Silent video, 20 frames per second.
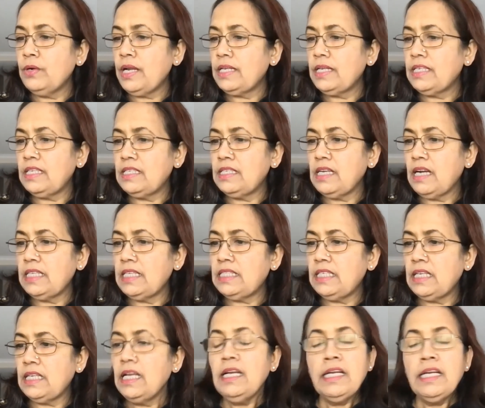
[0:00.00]
and he died
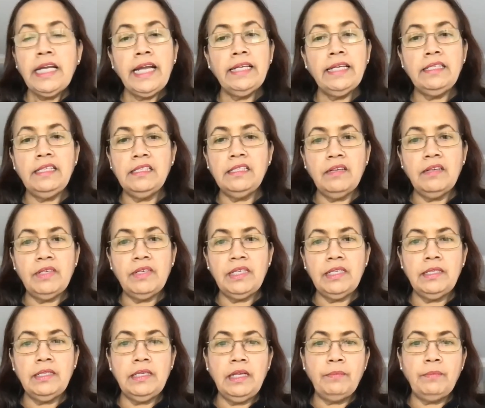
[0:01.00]
in
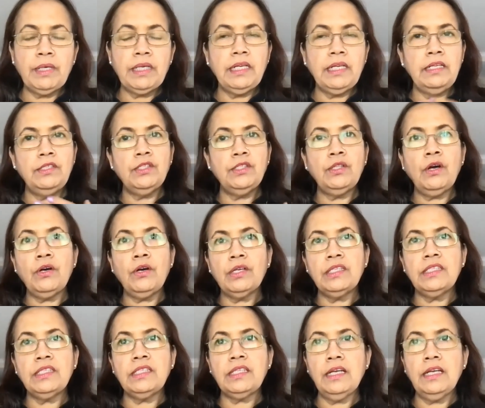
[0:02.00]
1873, but his
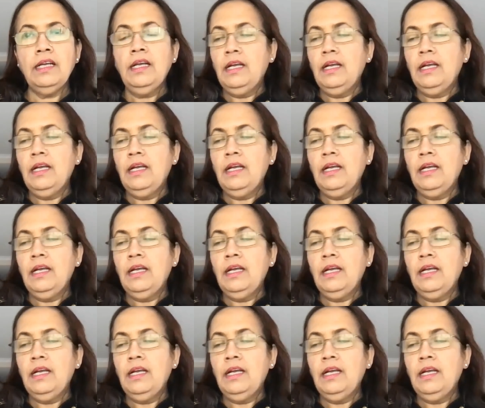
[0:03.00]
thoughts